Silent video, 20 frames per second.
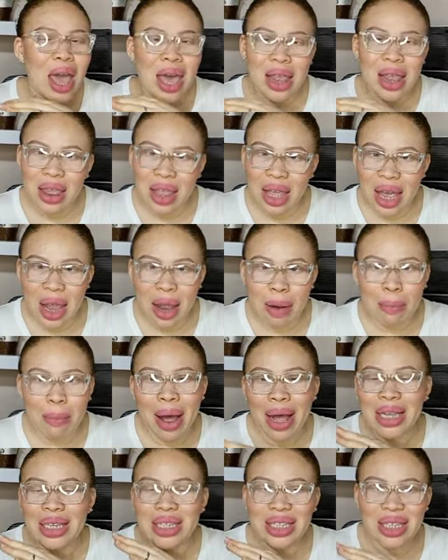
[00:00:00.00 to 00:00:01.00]
And then
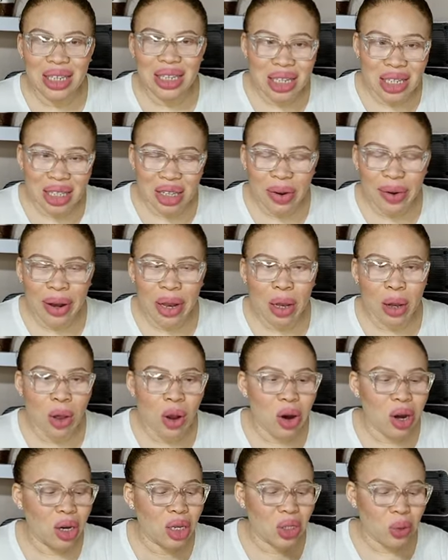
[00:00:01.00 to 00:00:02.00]
my sister in
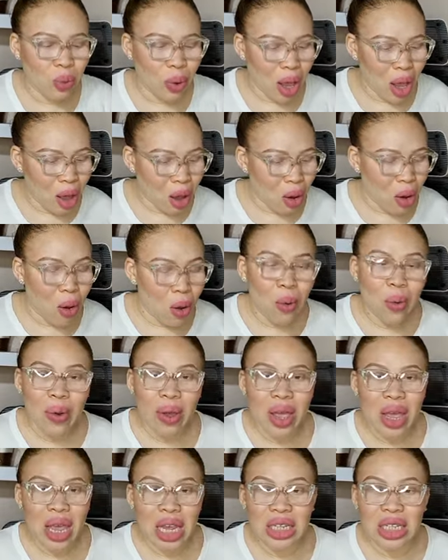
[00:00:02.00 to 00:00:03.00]
law as well
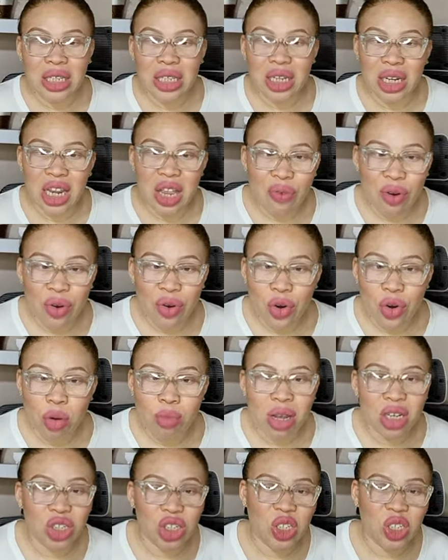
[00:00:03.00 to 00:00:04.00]
is in the living
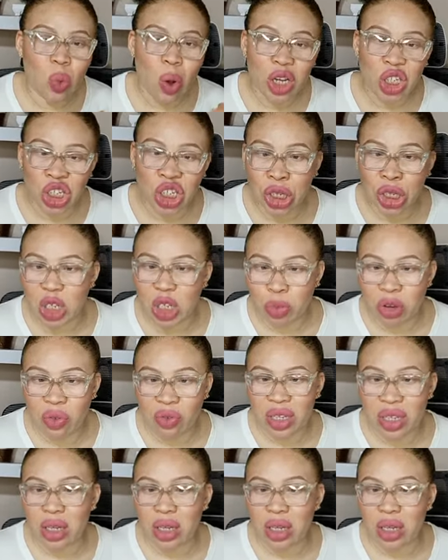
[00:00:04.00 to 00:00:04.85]
room and she's watching this movie.